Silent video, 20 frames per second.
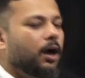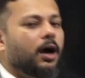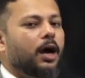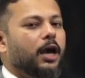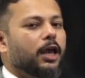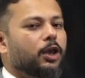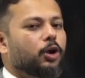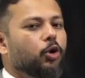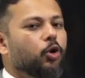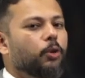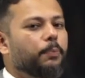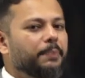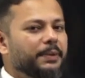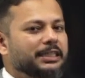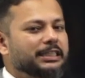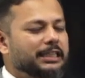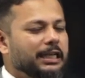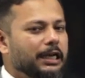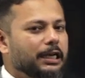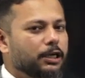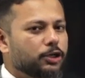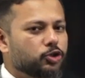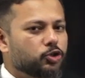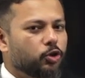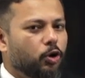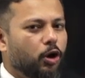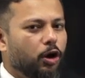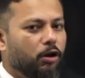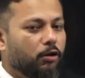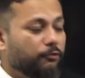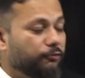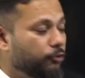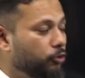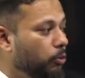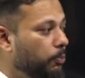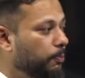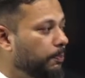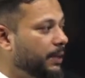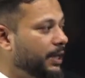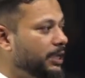I hope it's clear to all of
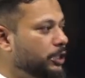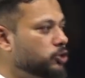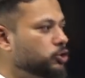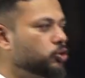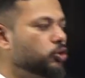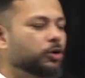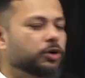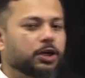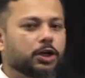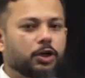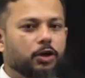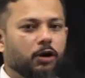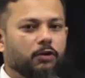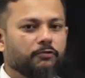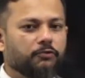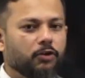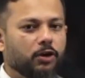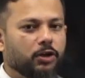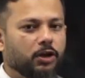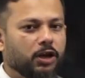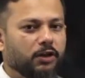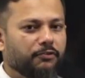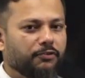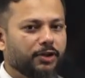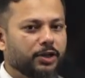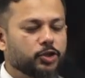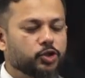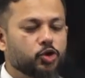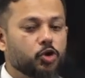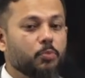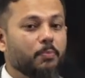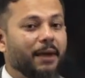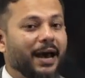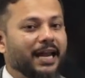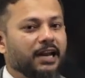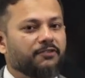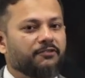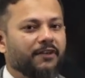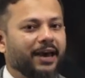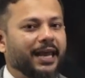you. Please note it down for your reference. You
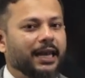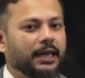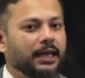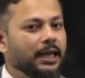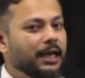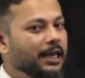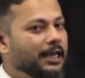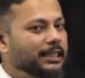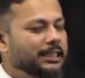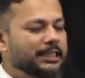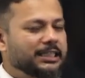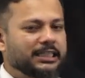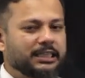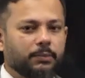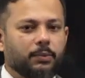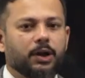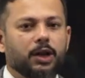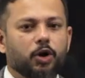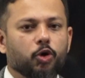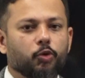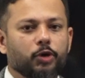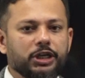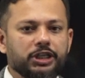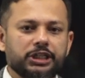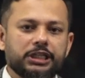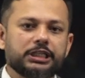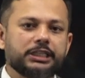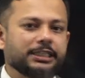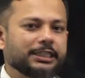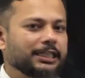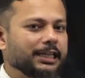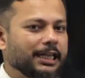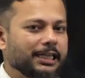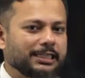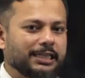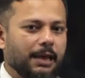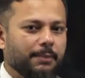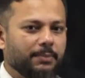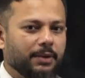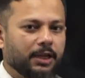might find similar questions in
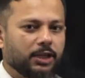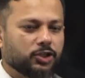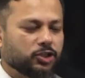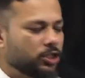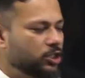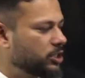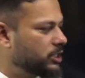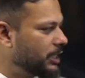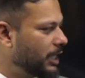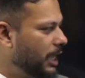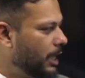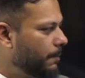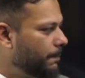examinations.